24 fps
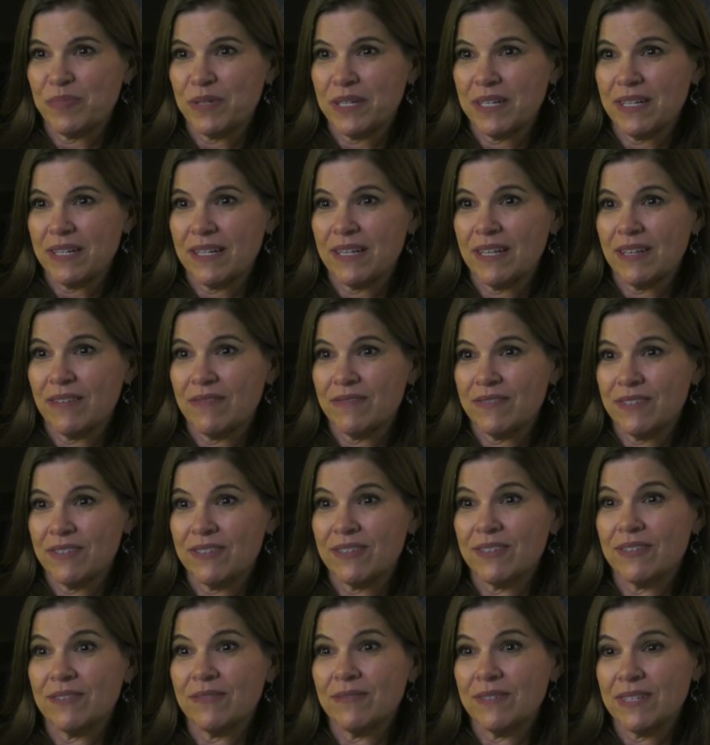but if
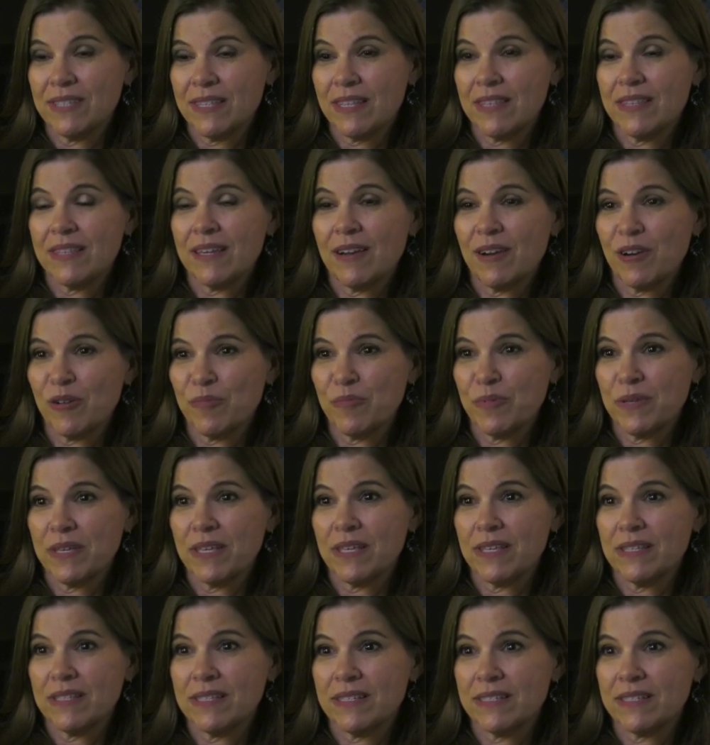you're with a
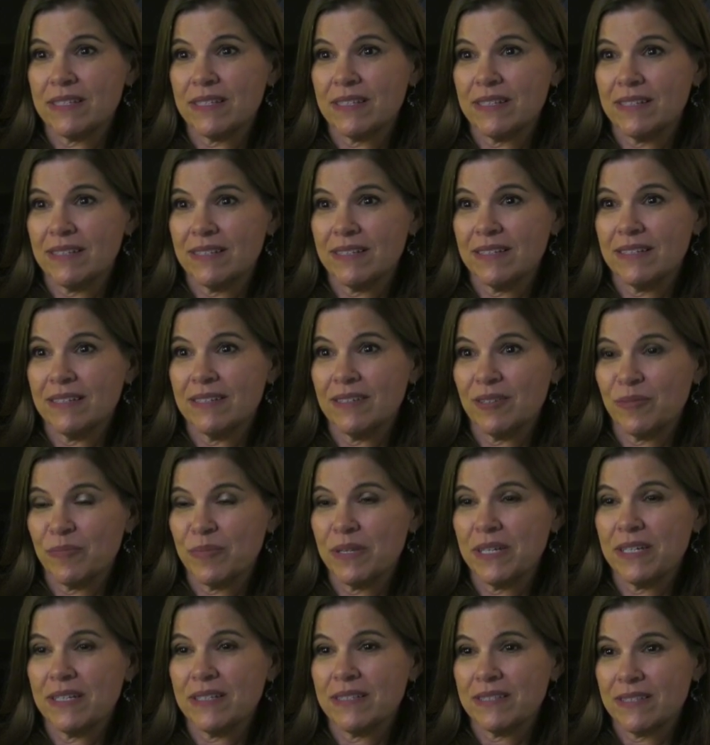therapist and your
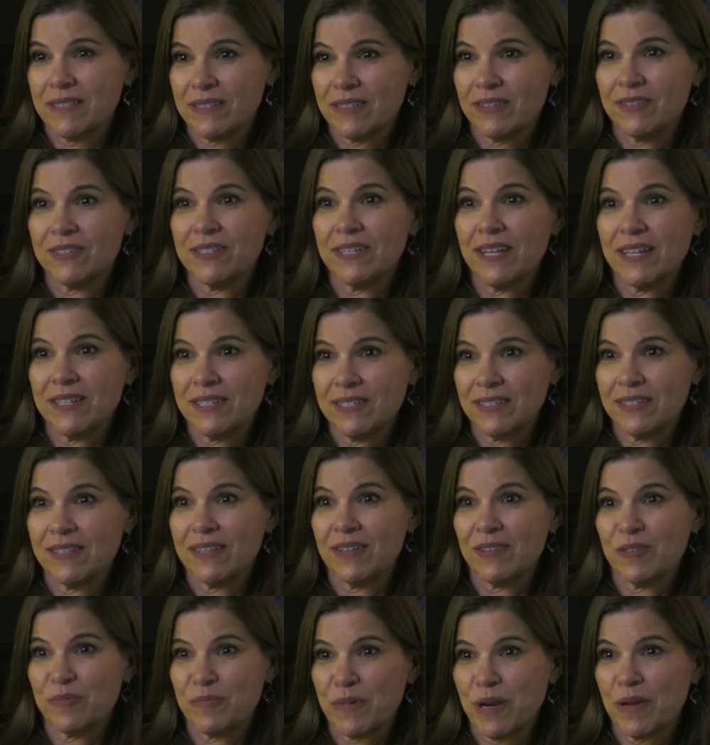penises are touching,
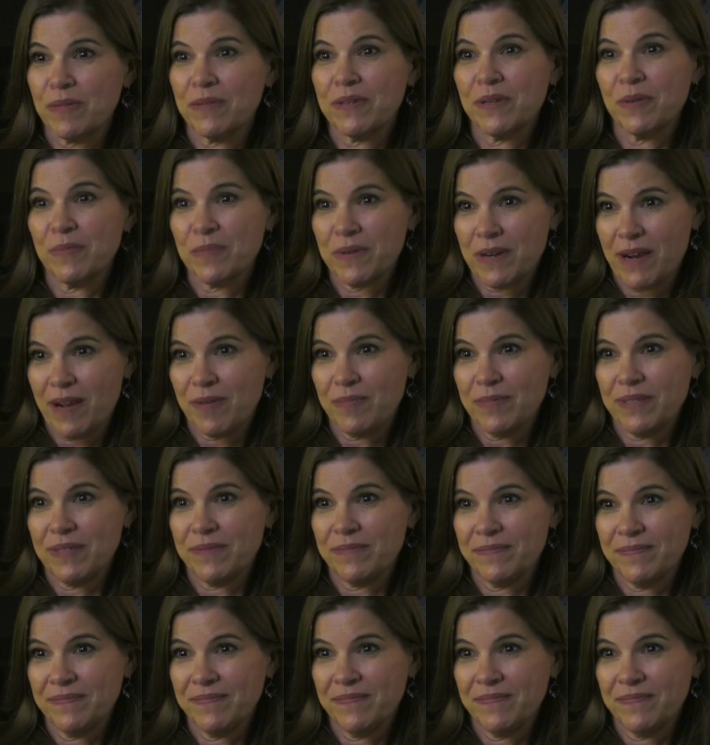there's probably a problem.